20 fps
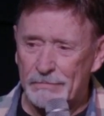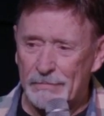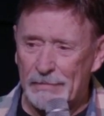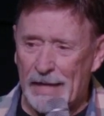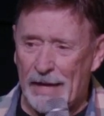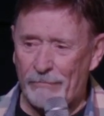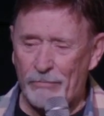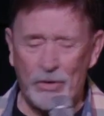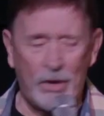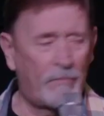
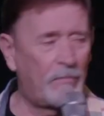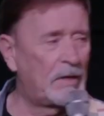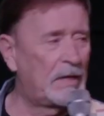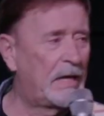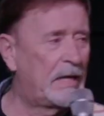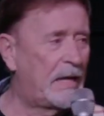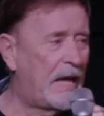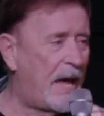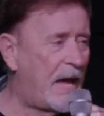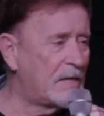Have you ever
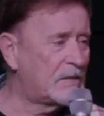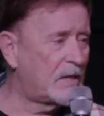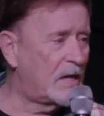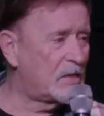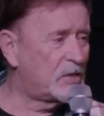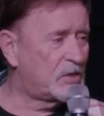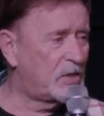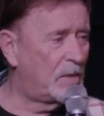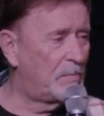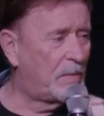laid hands on
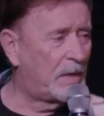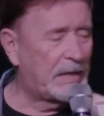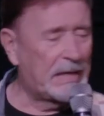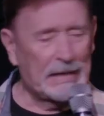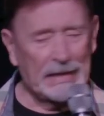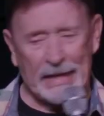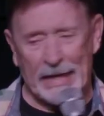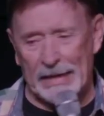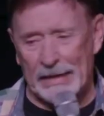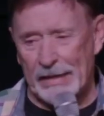somebody
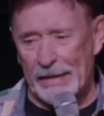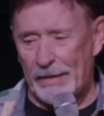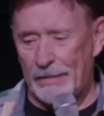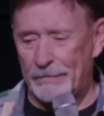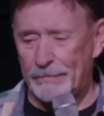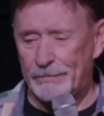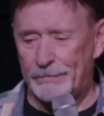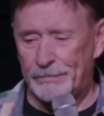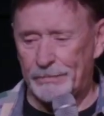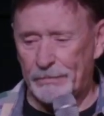lately?
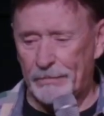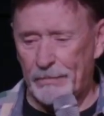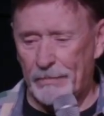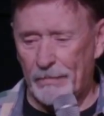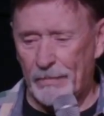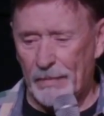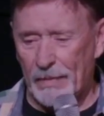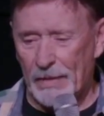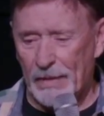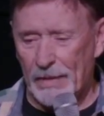
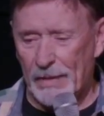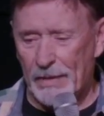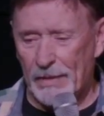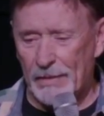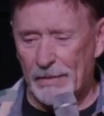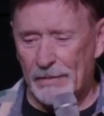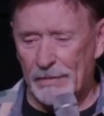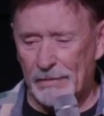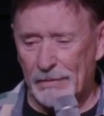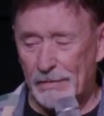
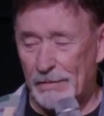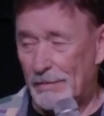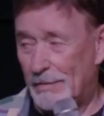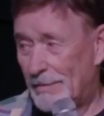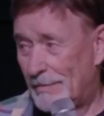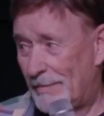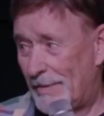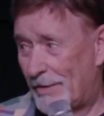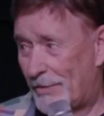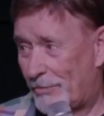Oh,
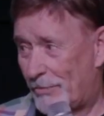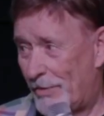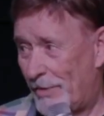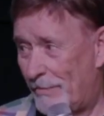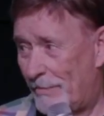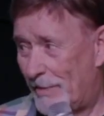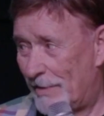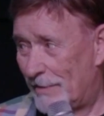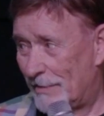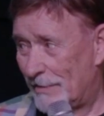about three of
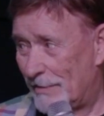them.